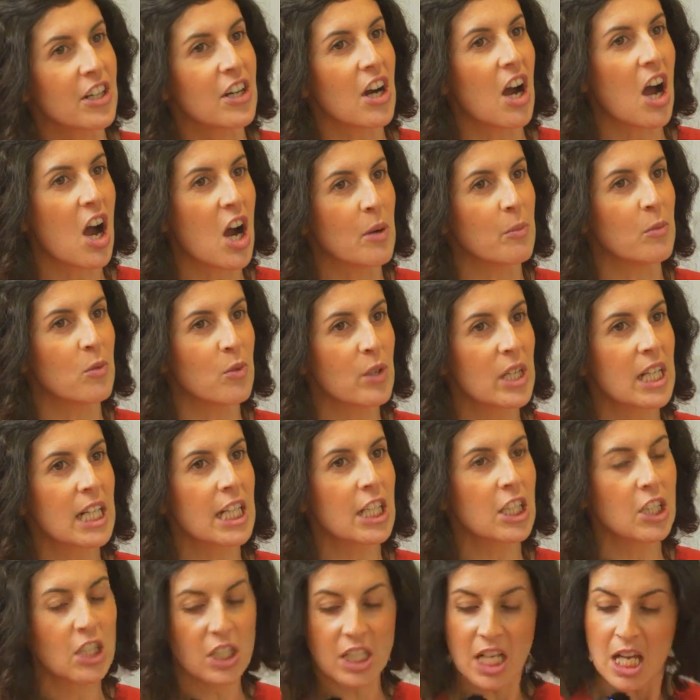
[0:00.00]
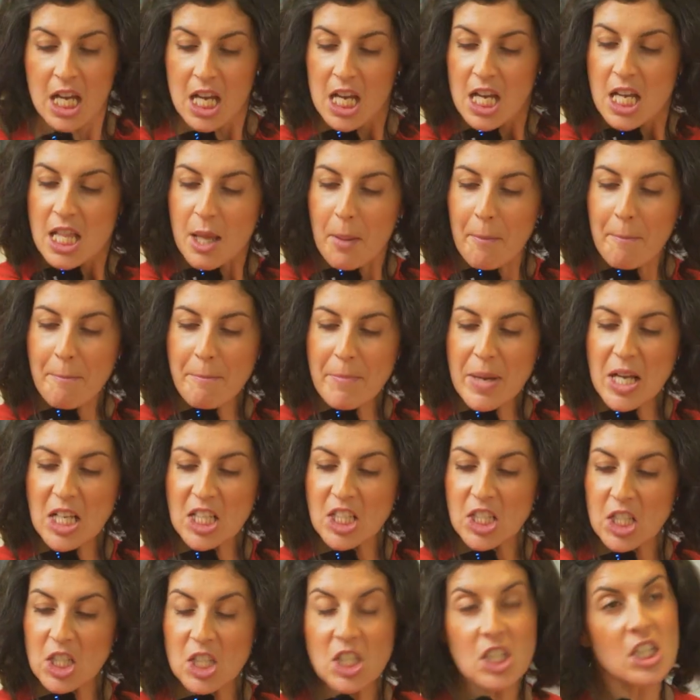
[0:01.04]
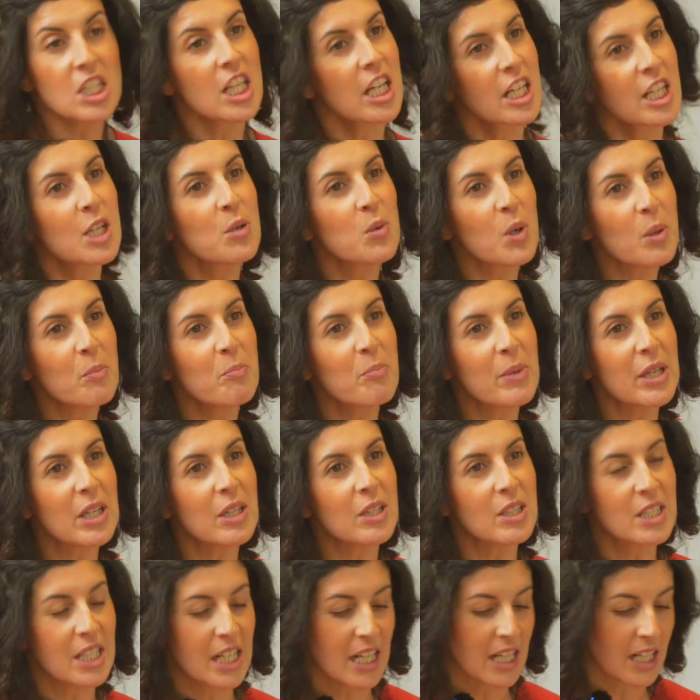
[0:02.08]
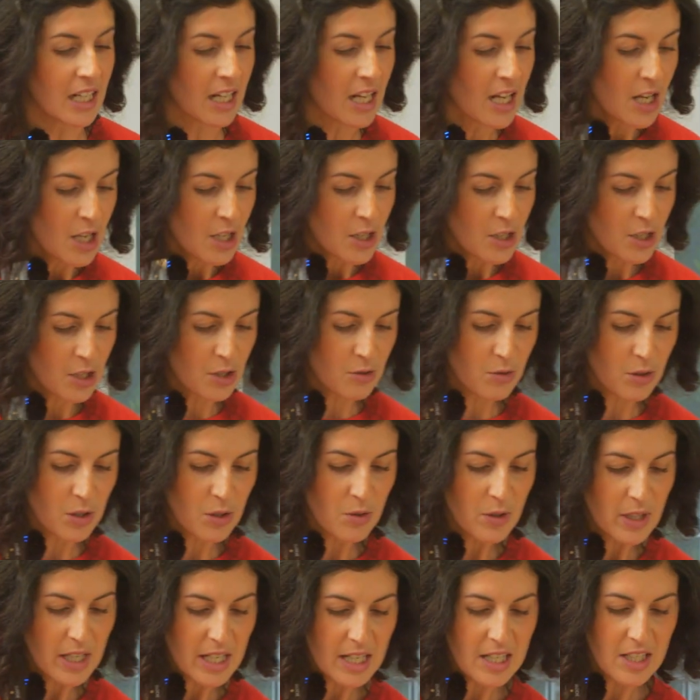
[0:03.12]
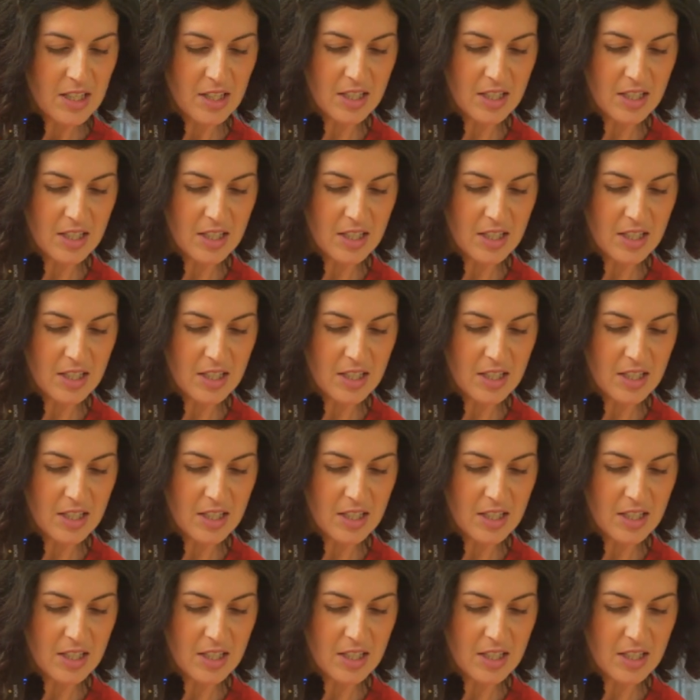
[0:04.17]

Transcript: arm, really good. The muscles that you are building through this